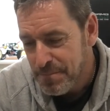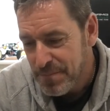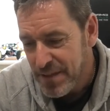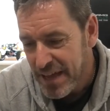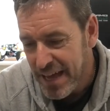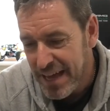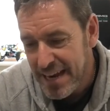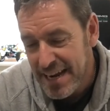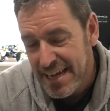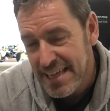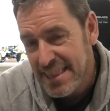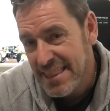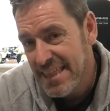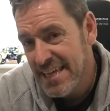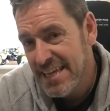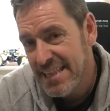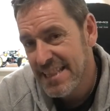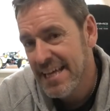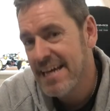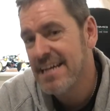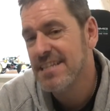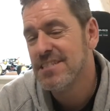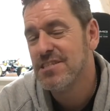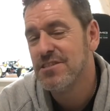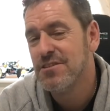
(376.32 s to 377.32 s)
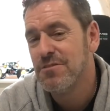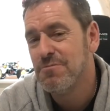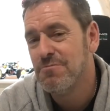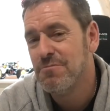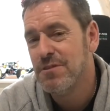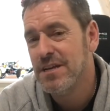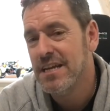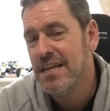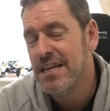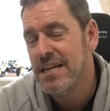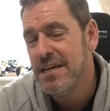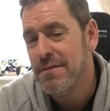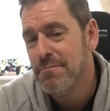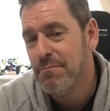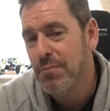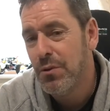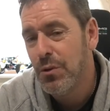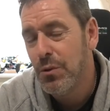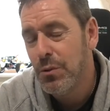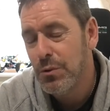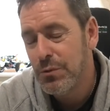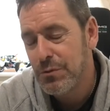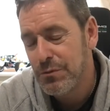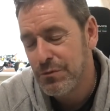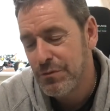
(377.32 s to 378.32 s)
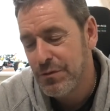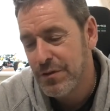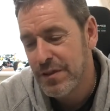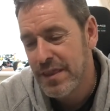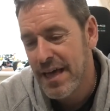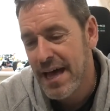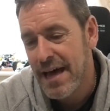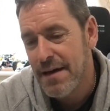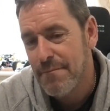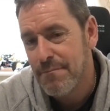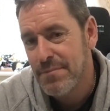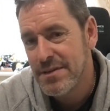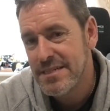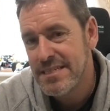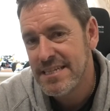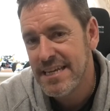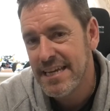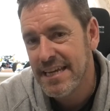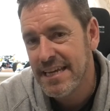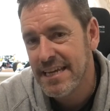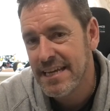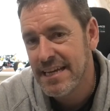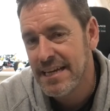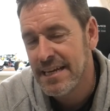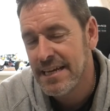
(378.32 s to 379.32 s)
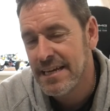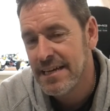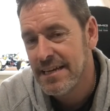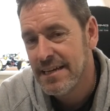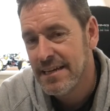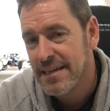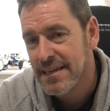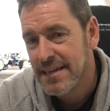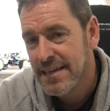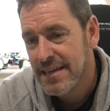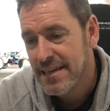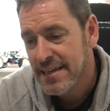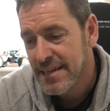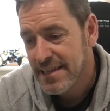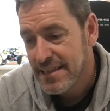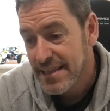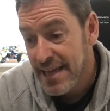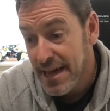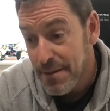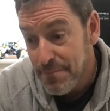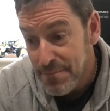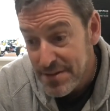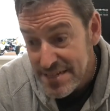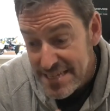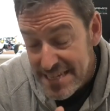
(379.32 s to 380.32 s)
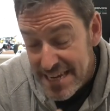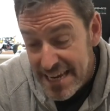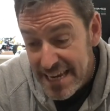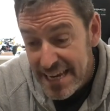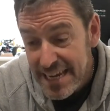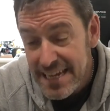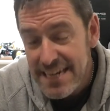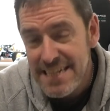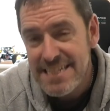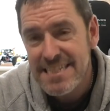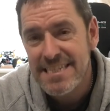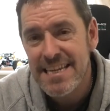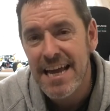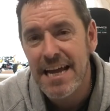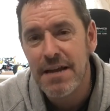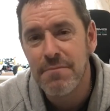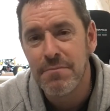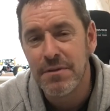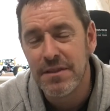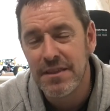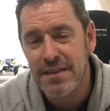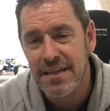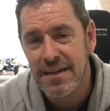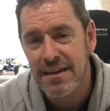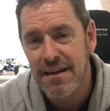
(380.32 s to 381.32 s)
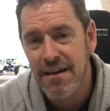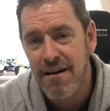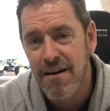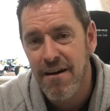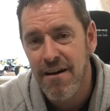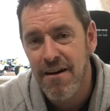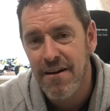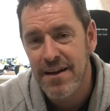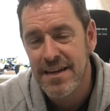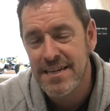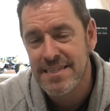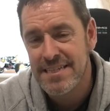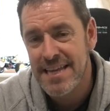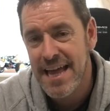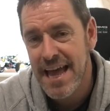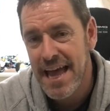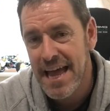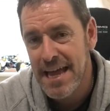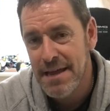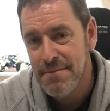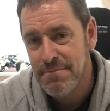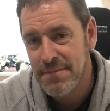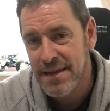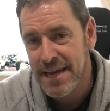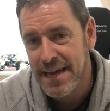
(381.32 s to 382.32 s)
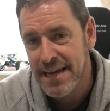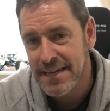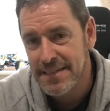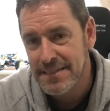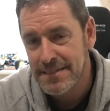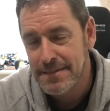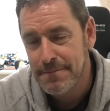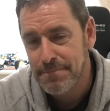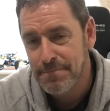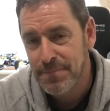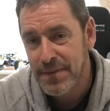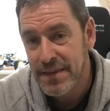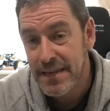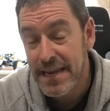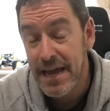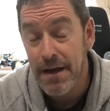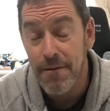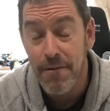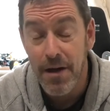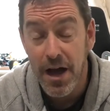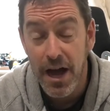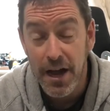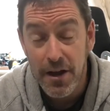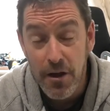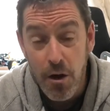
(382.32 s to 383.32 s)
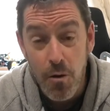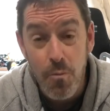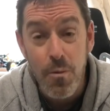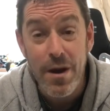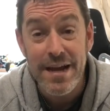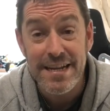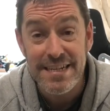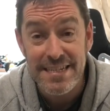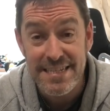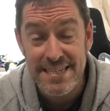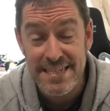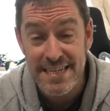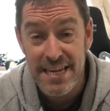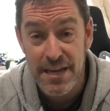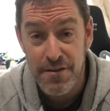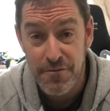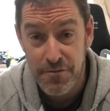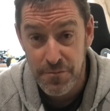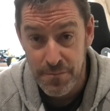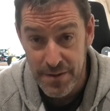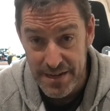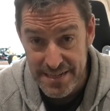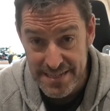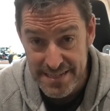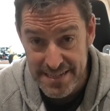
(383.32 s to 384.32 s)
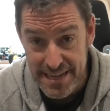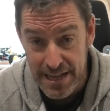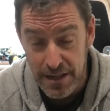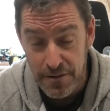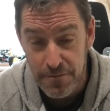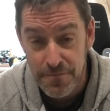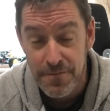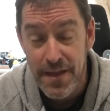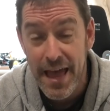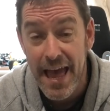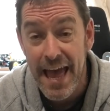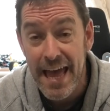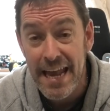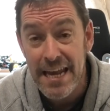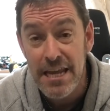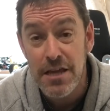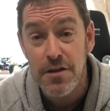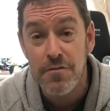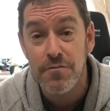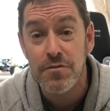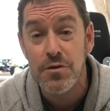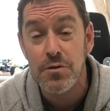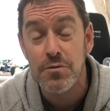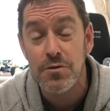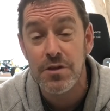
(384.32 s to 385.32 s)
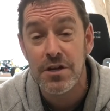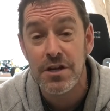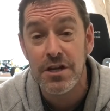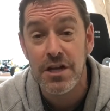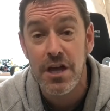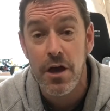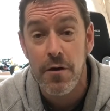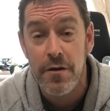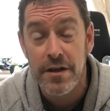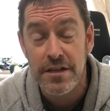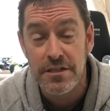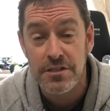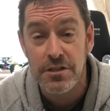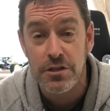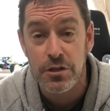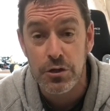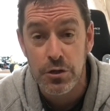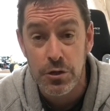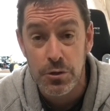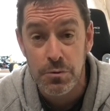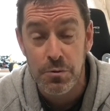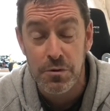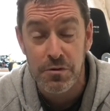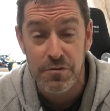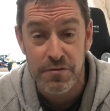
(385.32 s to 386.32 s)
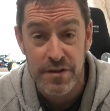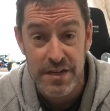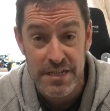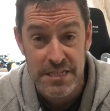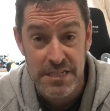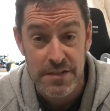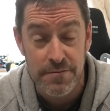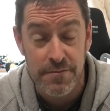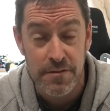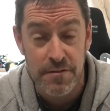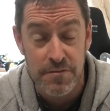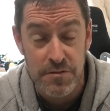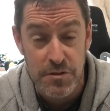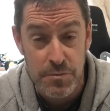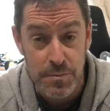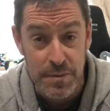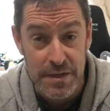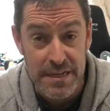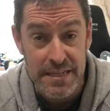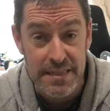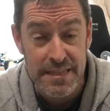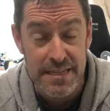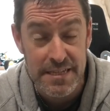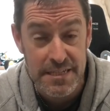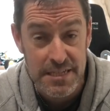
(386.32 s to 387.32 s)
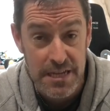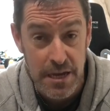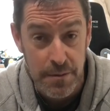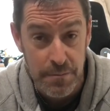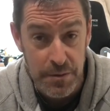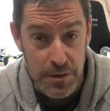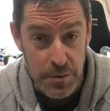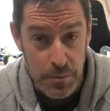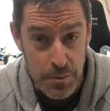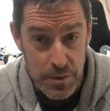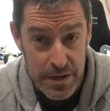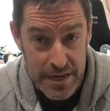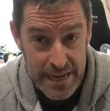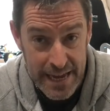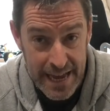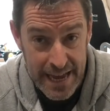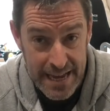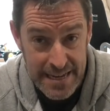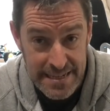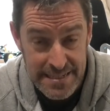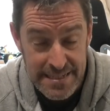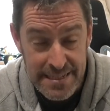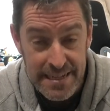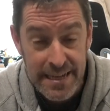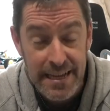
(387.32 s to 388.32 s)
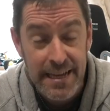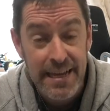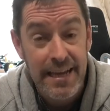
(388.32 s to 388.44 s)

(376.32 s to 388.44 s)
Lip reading: And I think that's really important for that particular segment the car is aimed at. Now, I can't wait to see it for myself. Any of you that are going to the Goodwood Festival of Speed this coming weekend,